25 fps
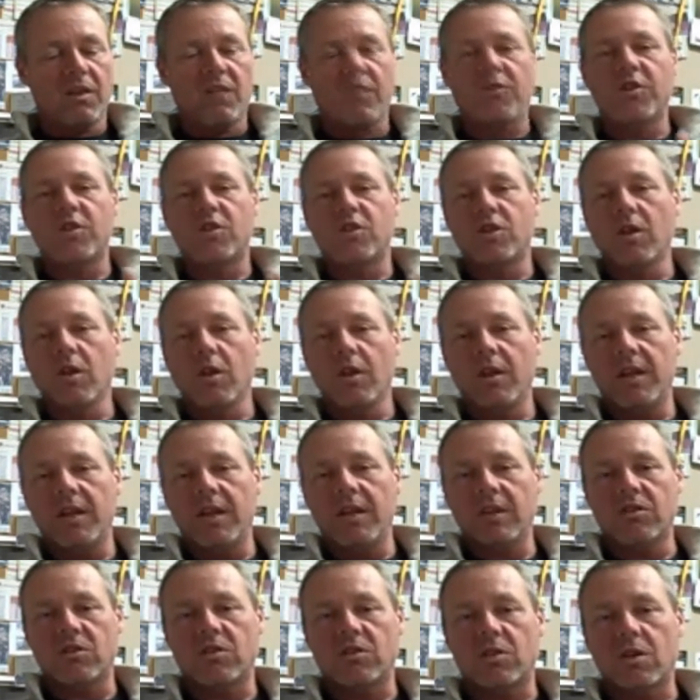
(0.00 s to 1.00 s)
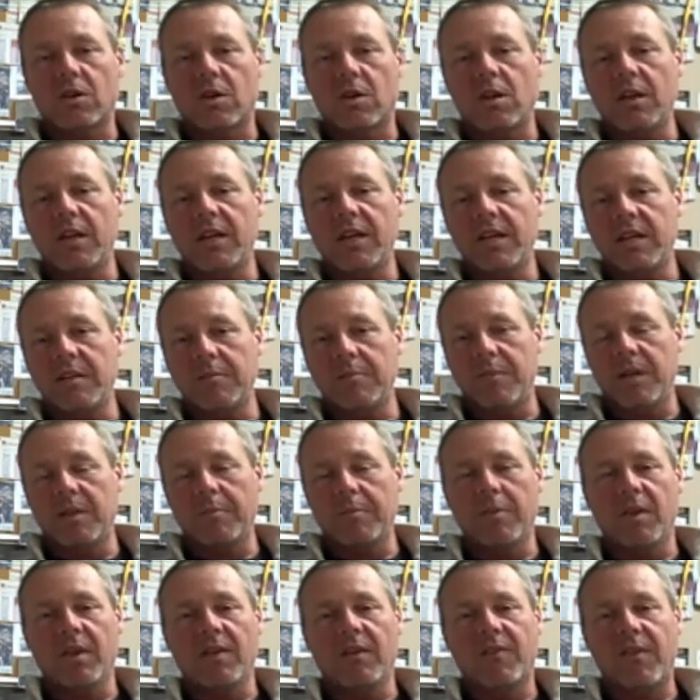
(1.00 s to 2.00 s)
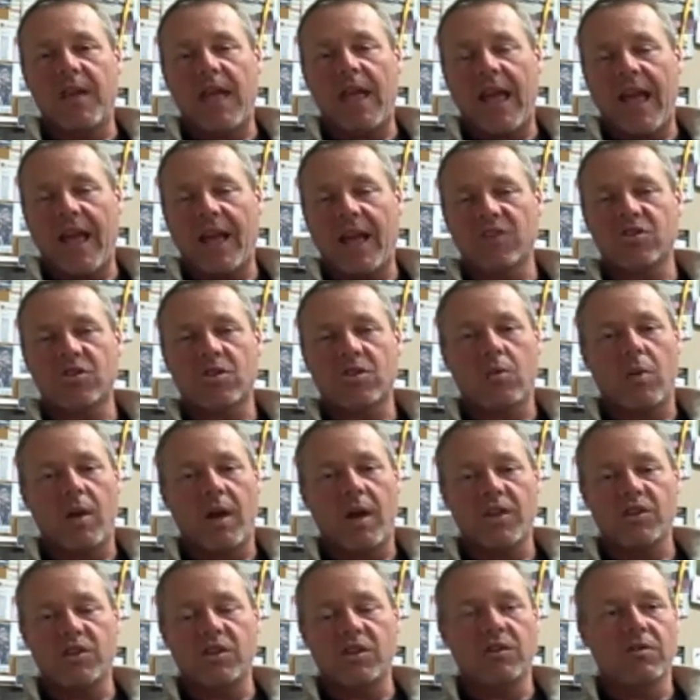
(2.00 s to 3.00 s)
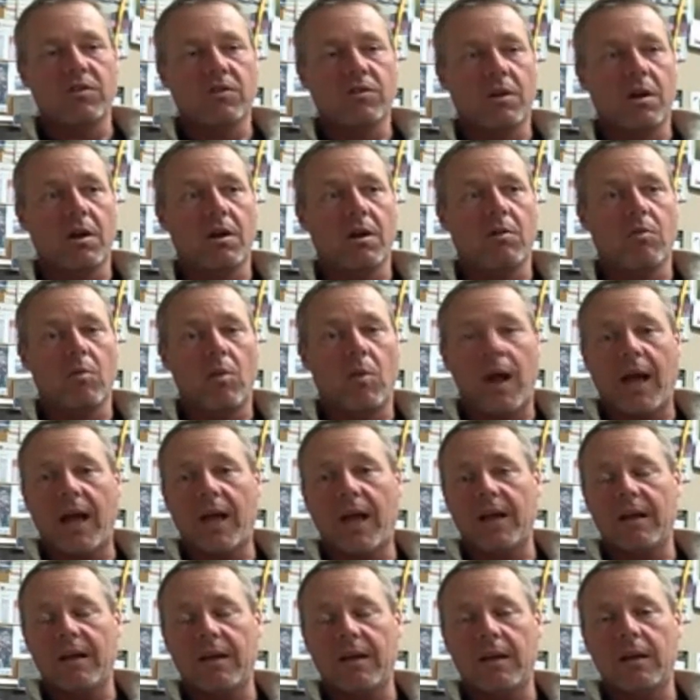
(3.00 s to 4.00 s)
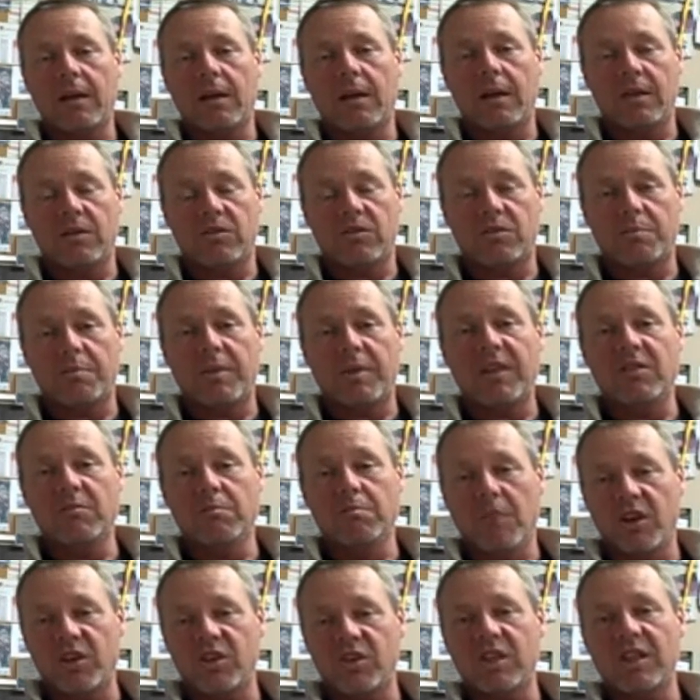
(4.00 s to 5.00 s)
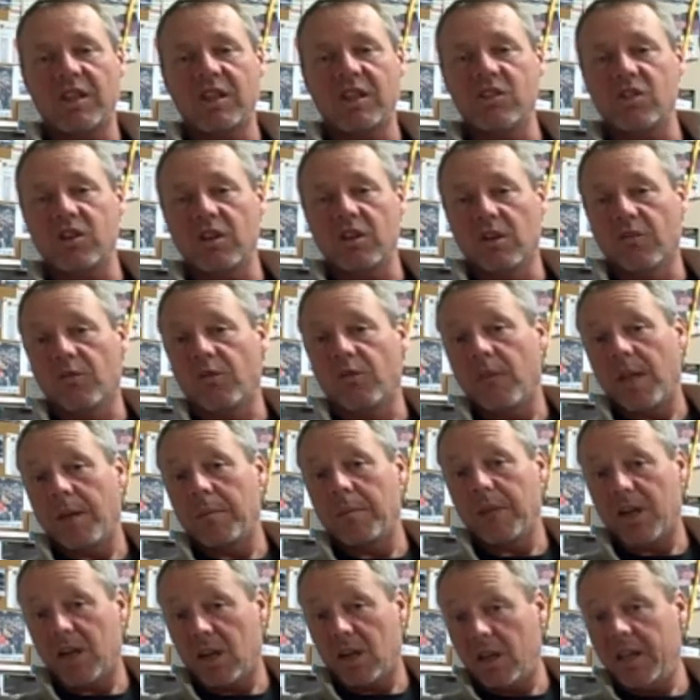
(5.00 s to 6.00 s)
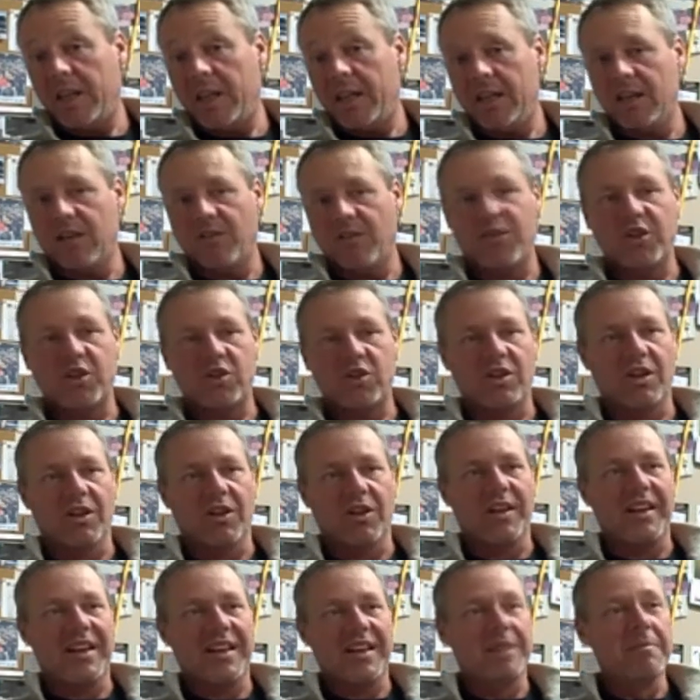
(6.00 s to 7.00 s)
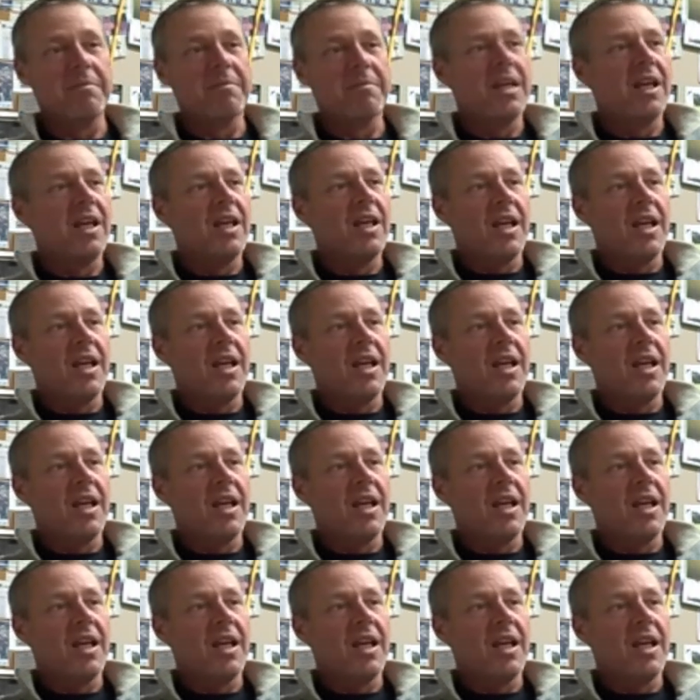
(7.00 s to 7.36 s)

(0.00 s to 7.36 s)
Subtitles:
the facilities cleaning people have asked questions why it's been much easier for them to clean the facility.